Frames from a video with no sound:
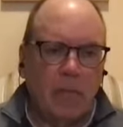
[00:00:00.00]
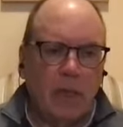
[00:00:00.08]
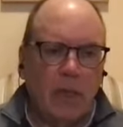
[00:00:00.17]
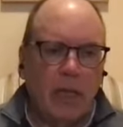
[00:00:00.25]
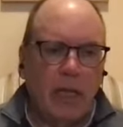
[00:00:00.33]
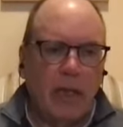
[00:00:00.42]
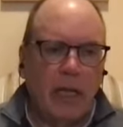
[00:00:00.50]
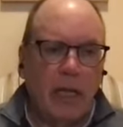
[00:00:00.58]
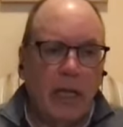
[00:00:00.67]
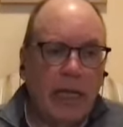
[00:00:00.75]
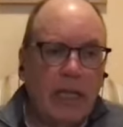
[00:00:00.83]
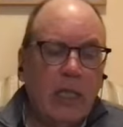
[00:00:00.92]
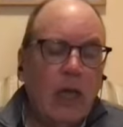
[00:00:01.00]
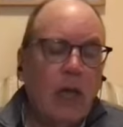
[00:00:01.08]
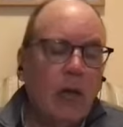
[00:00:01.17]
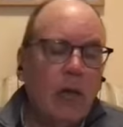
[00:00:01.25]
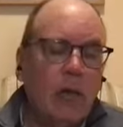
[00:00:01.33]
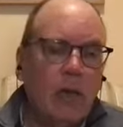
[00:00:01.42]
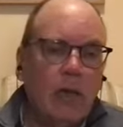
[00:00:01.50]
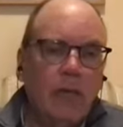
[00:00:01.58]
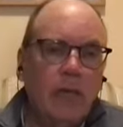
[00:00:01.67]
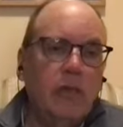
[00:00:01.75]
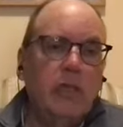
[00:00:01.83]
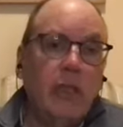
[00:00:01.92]
and then letting go of
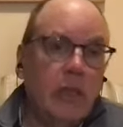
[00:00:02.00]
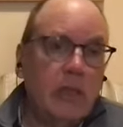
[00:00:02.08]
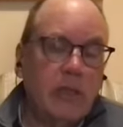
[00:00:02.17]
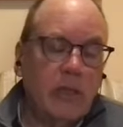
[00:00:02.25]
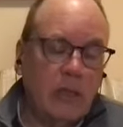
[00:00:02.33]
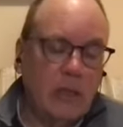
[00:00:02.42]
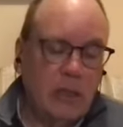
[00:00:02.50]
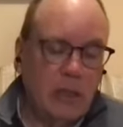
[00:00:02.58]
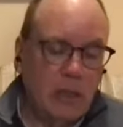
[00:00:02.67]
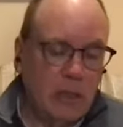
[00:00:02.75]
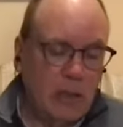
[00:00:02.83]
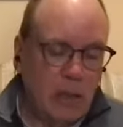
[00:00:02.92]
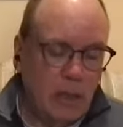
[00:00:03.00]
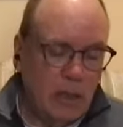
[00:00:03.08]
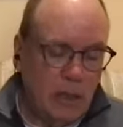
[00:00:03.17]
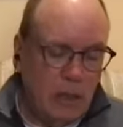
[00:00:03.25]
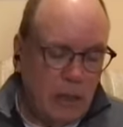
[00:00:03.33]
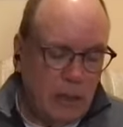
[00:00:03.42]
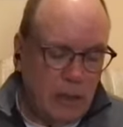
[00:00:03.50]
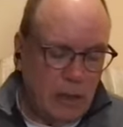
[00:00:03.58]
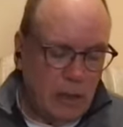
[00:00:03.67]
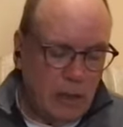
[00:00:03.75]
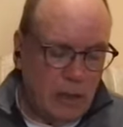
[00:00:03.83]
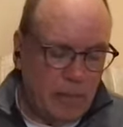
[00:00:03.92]
the results. You know,
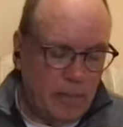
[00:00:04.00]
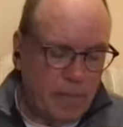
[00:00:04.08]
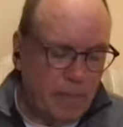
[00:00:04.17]
um,